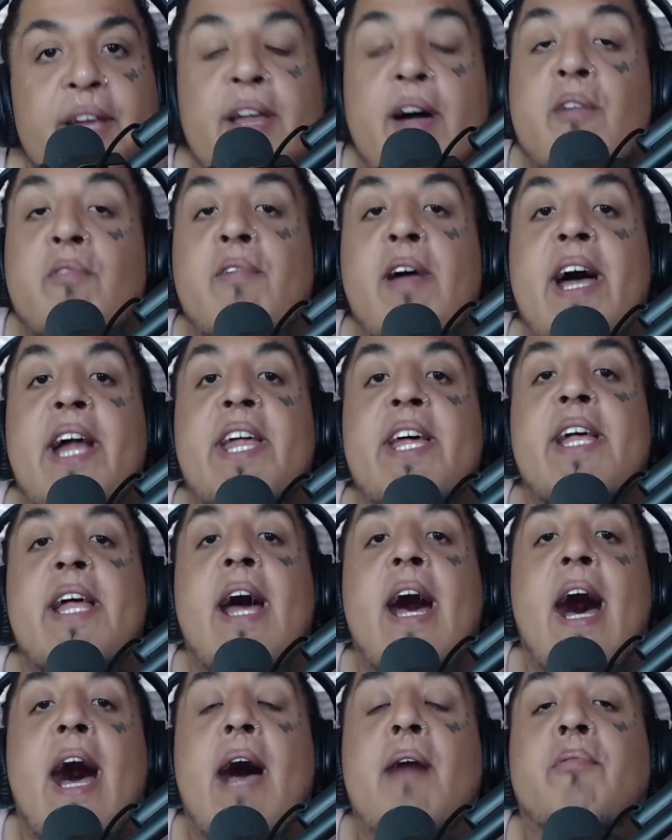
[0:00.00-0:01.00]
Now granted,
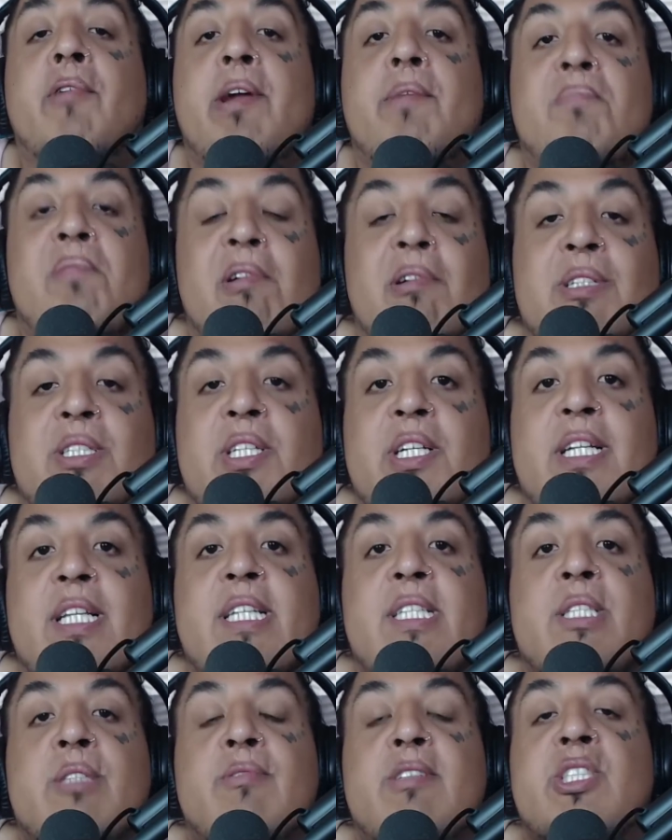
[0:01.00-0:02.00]
I would have
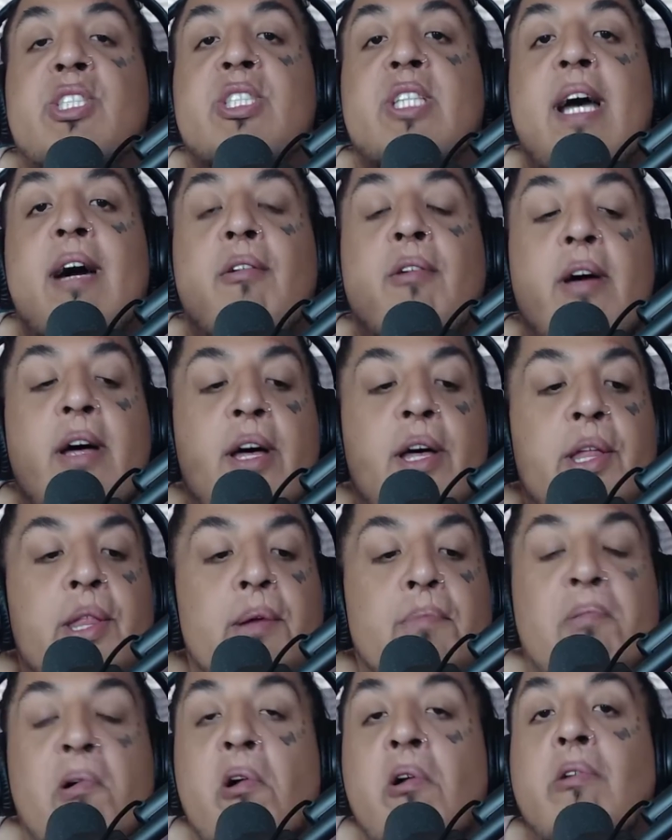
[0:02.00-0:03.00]
personally switched out
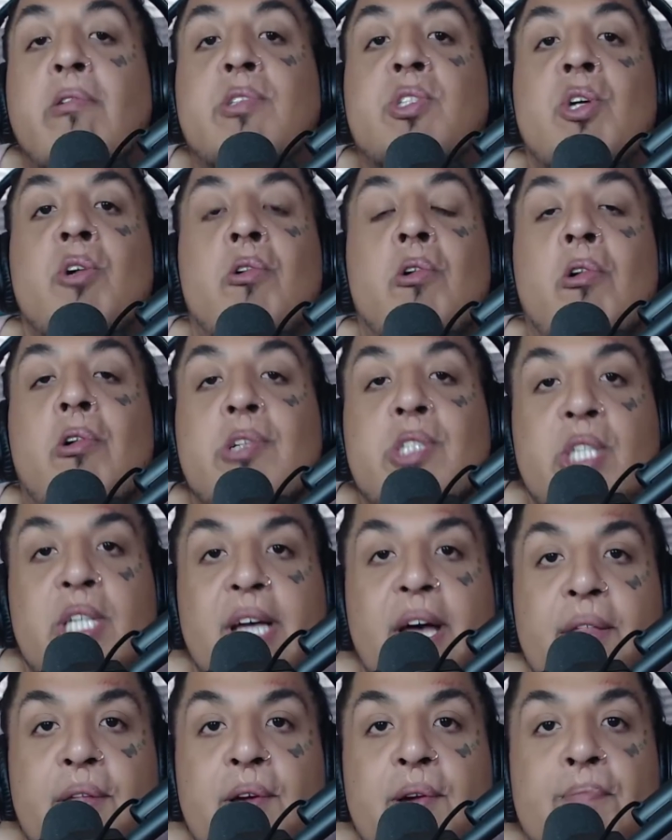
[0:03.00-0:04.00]
the Boruto
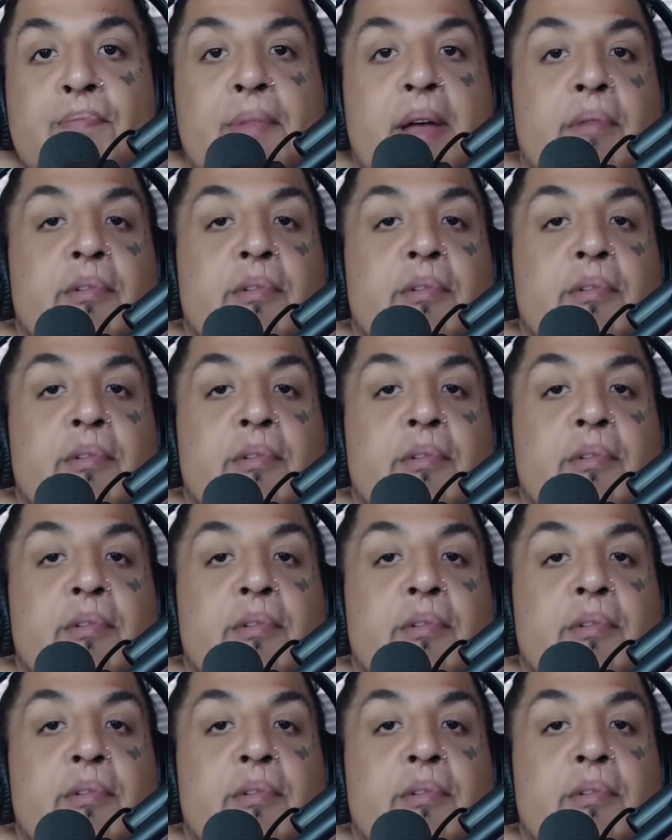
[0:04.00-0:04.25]
altogether.